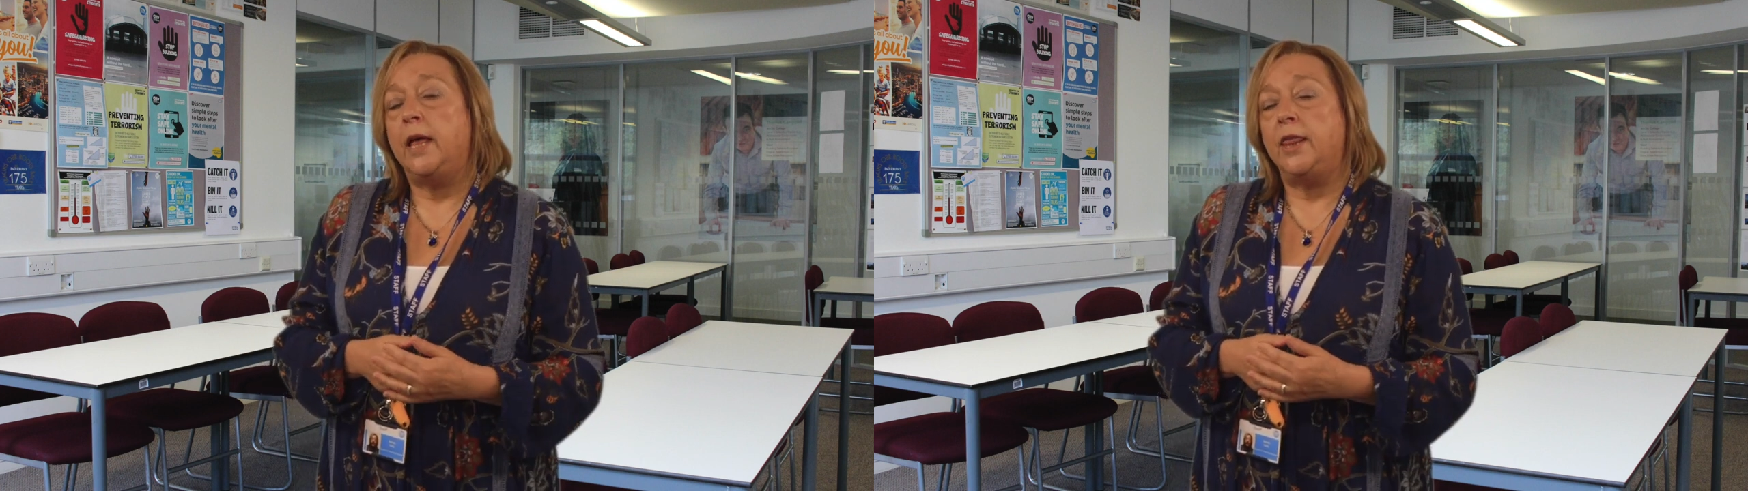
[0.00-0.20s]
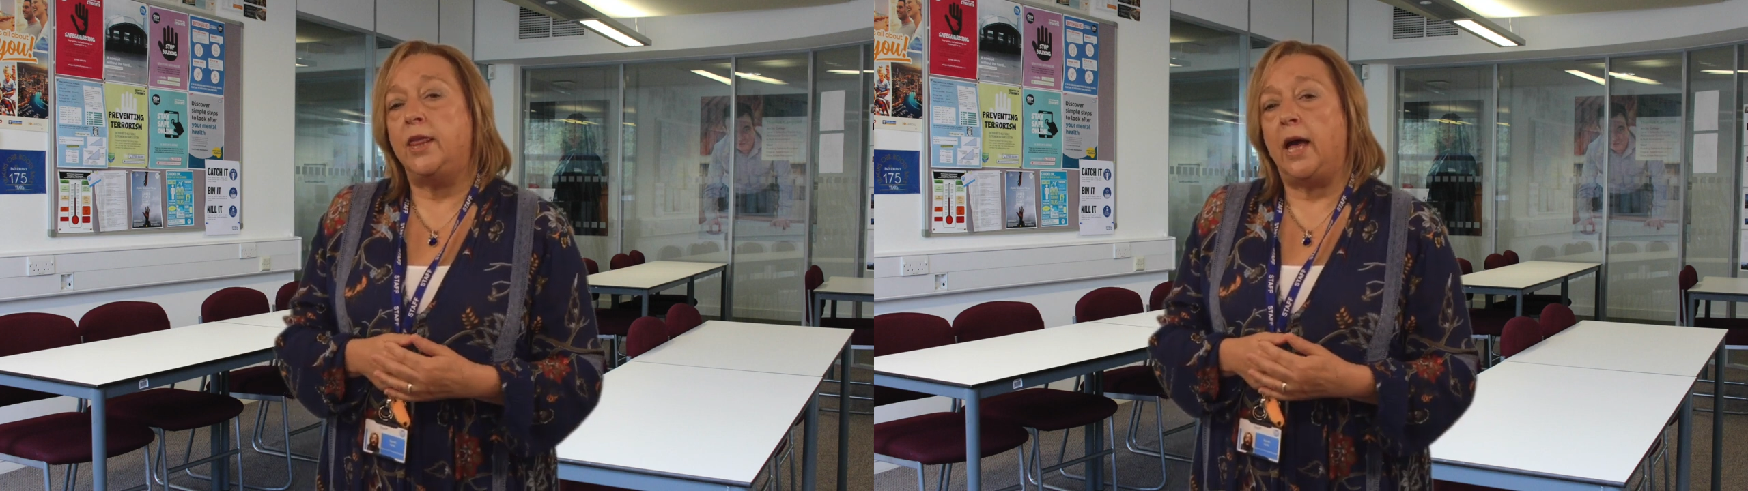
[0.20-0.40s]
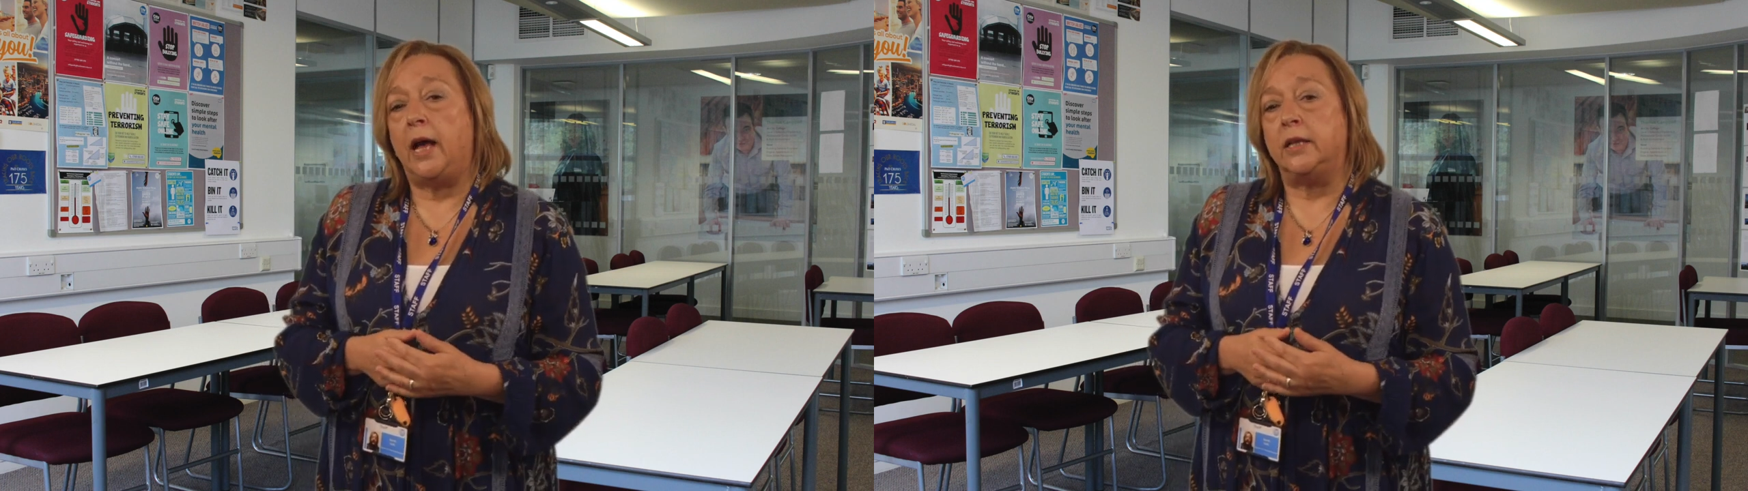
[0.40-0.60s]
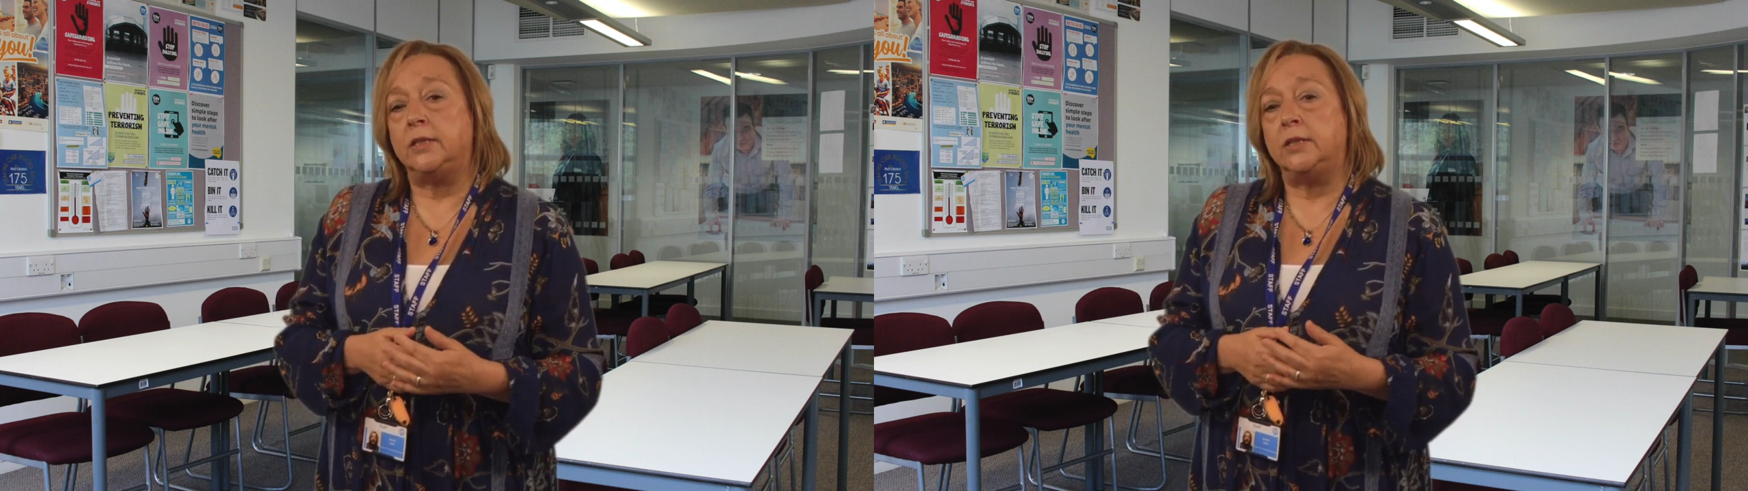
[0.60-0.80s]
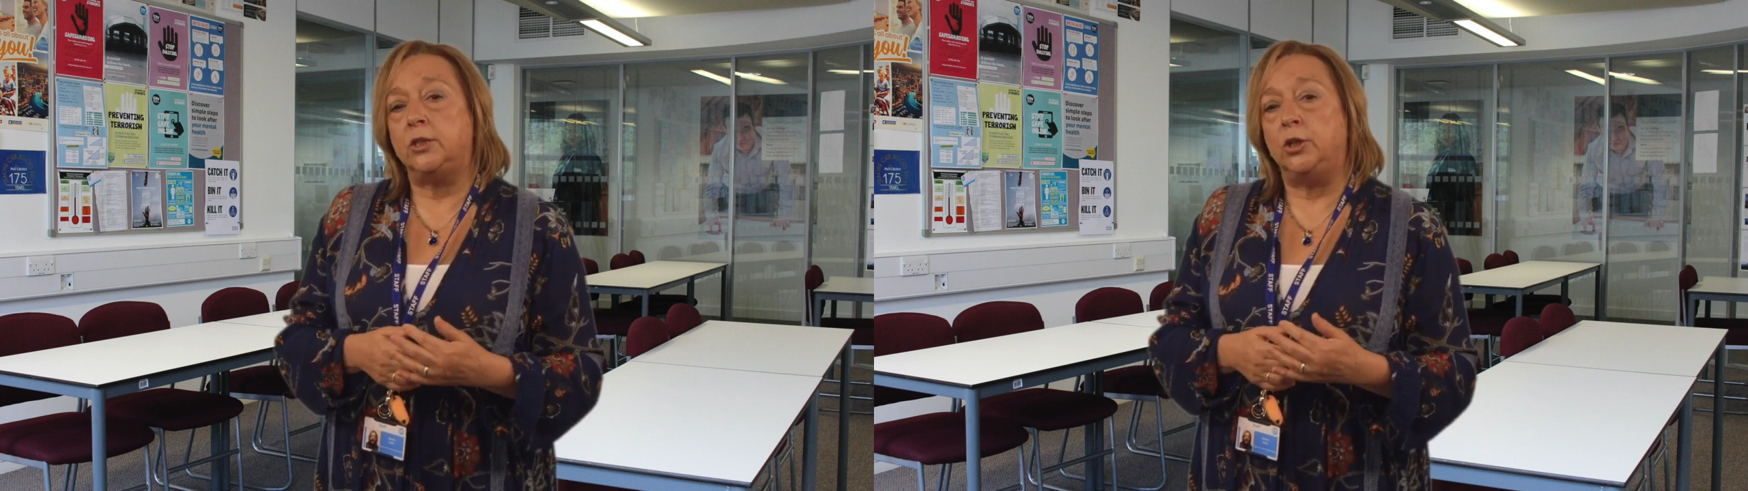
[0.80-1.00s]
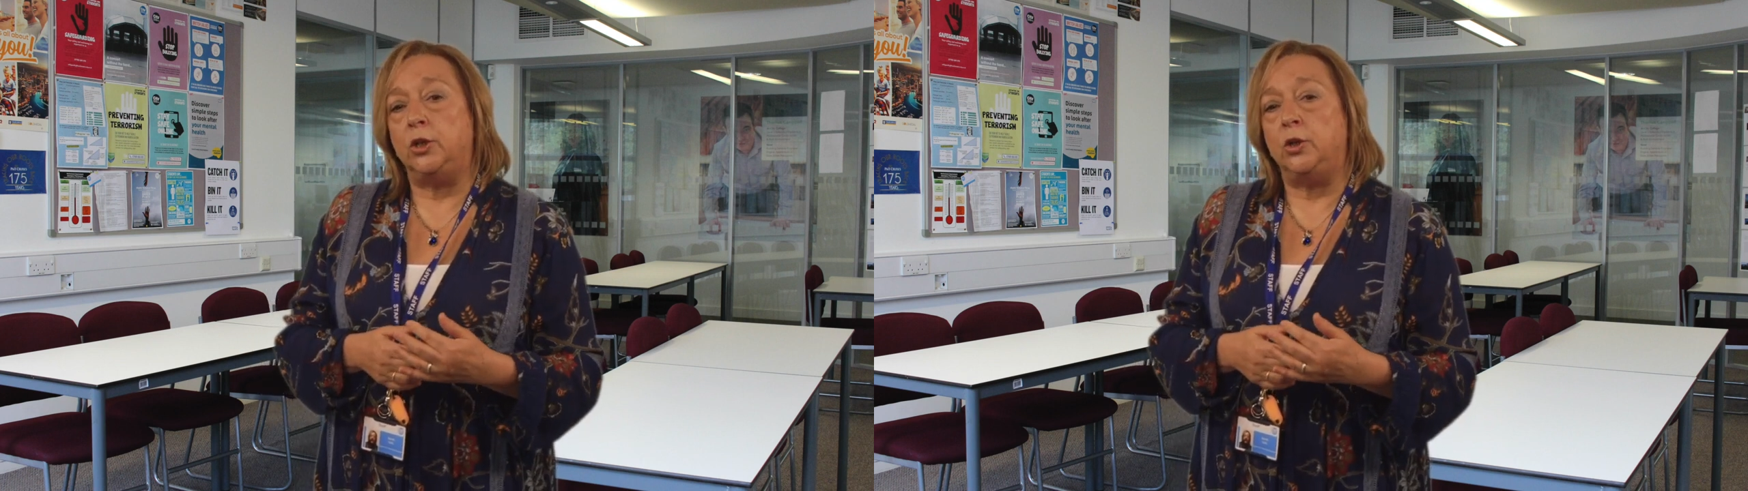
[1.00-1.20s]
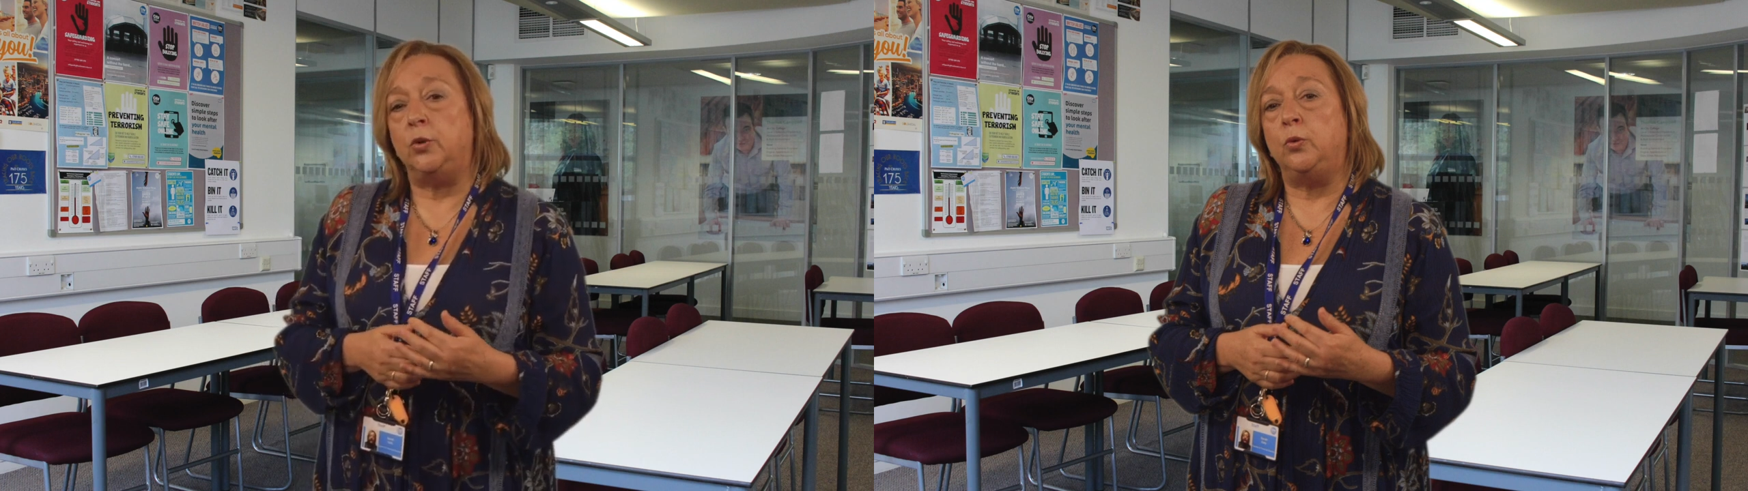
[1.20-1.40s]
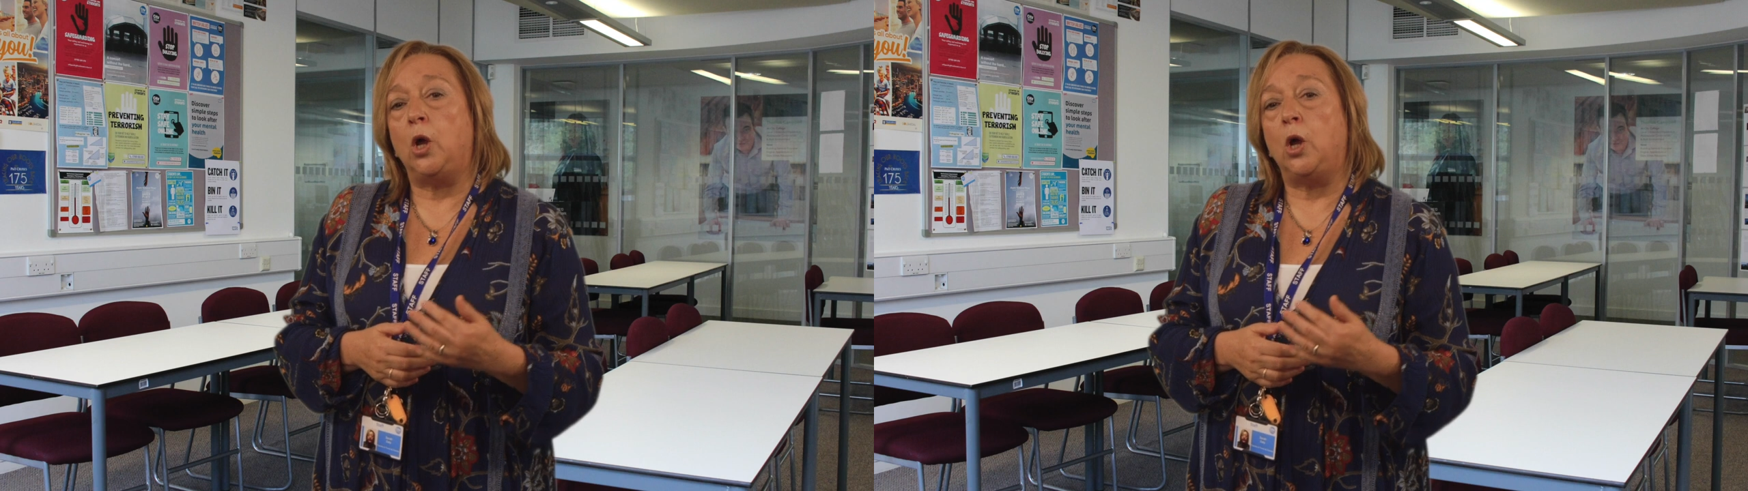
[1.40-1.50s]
that to